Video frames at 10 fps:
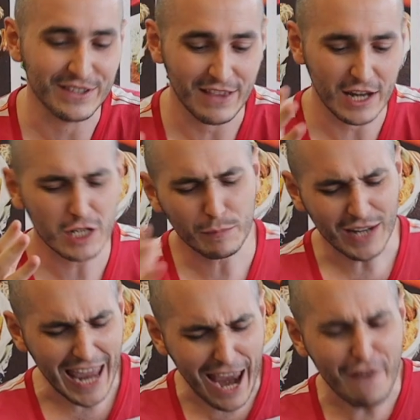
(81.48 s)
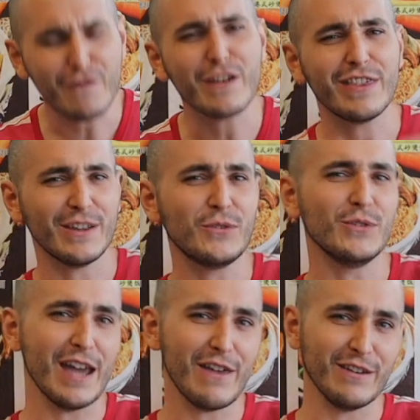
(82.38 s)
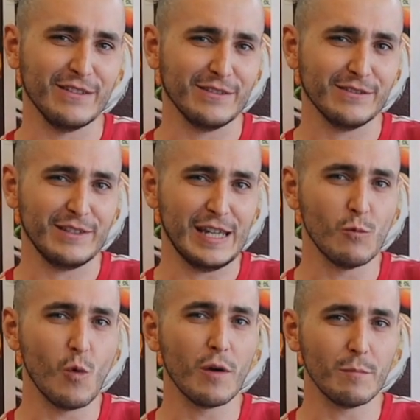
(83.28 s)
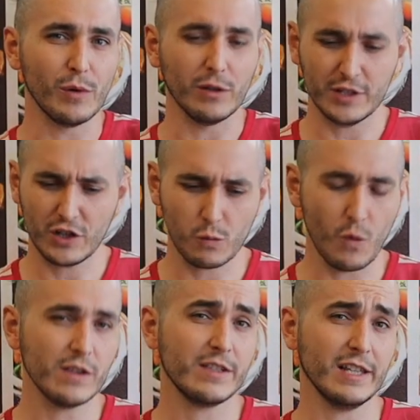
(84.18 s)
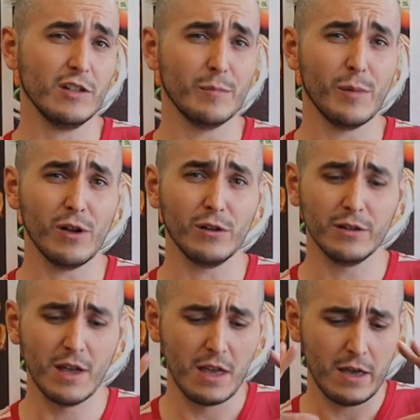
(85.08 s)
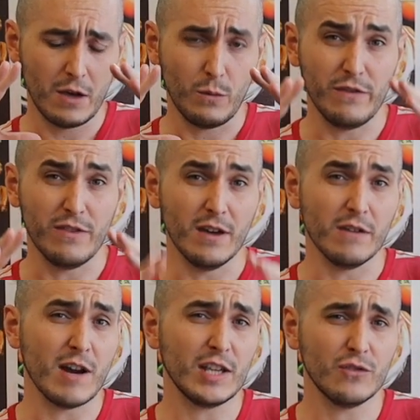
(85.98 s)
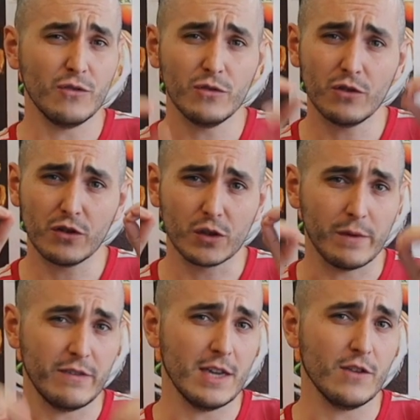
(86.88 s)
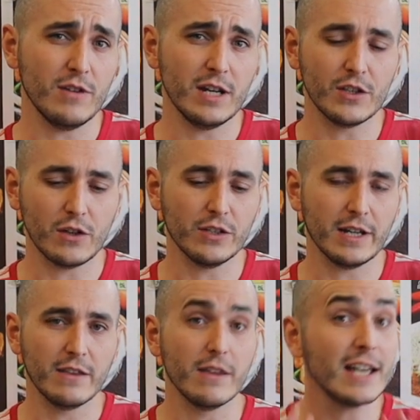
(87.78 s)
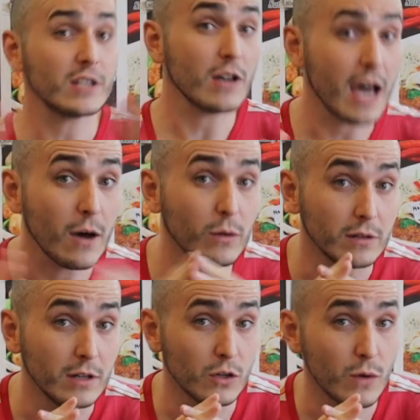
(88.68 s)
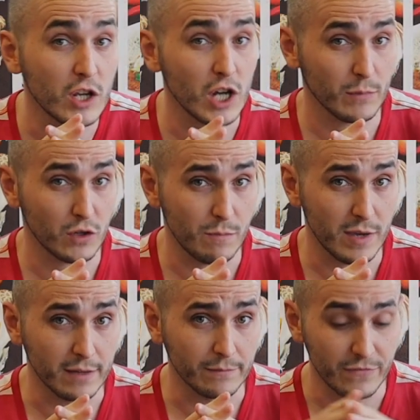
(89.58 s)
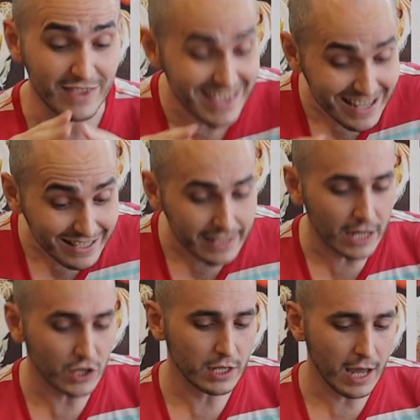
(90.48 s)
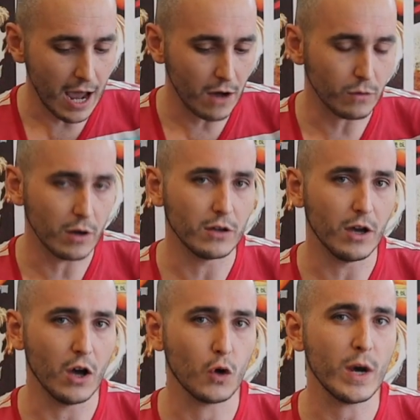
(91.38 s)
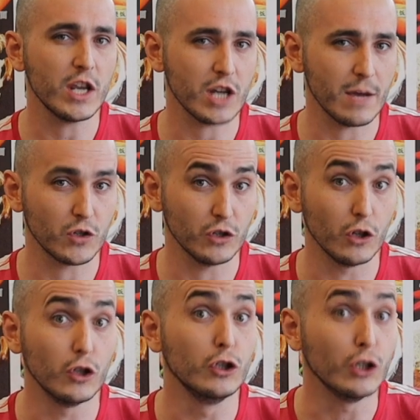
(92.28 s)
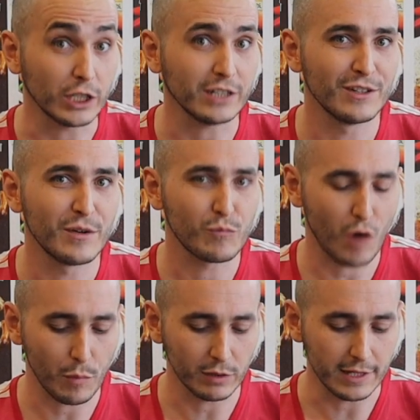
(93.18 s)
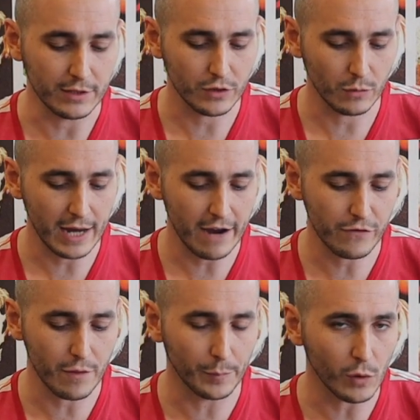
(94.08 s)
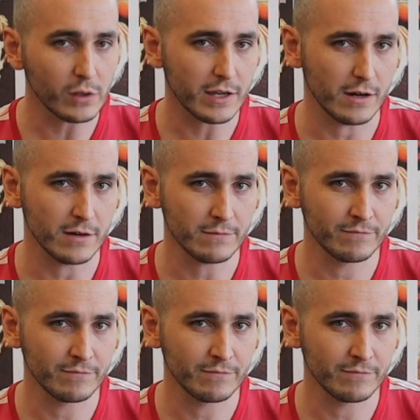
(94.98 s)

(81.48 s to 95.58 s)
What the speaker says: they just put everything together in one bowl. It's just one single bowl with the rice noodles, with the ingredients all together. That's not how a Kway Chap should be. This is actually how a Kway Chap should look properly. So we have the bowl here